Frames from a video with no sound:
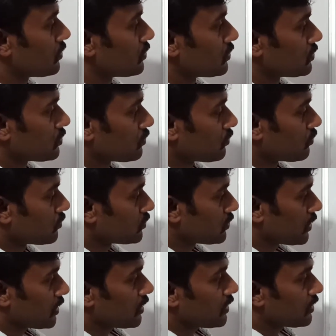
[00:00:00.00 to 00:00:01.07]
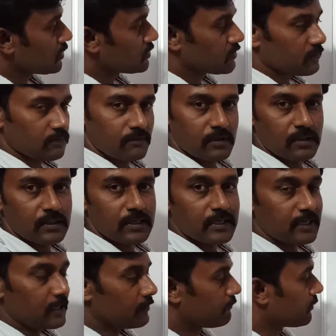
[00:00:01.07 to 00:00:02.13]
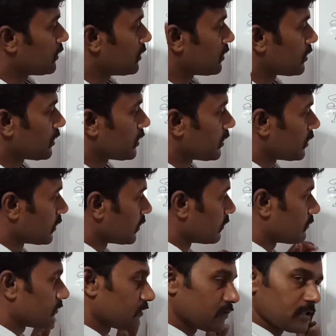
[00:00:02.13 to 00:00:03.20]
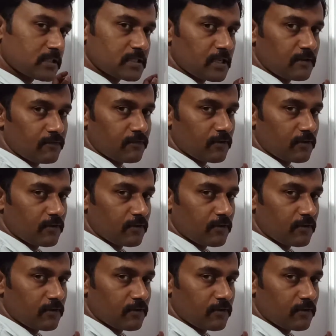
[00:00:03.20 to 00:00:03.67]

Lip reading: So circles with different radii. In the same